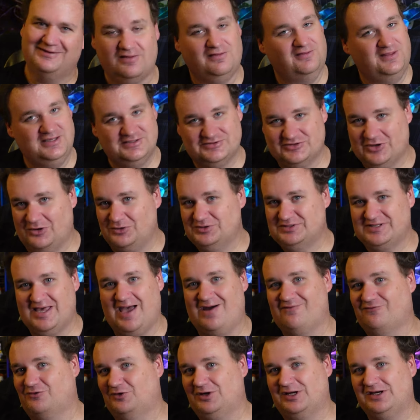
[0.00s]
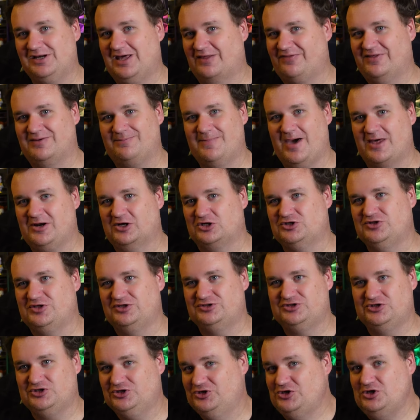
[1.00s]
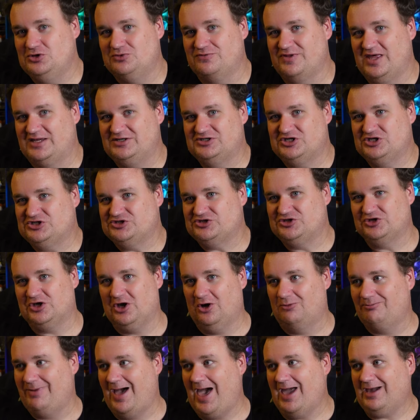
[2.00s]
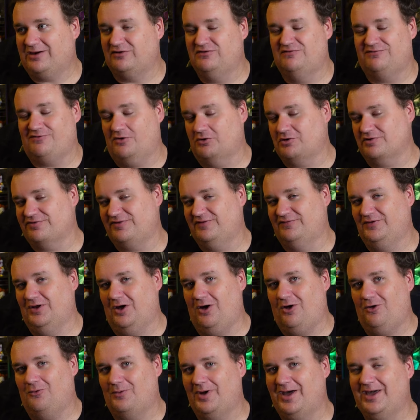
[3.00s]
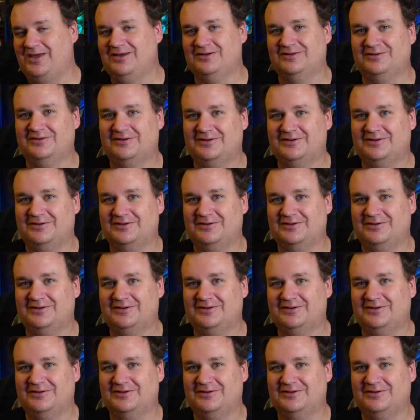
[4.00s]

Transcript: These ghosts have really nothing better to do than just to go back and forth in the hallway.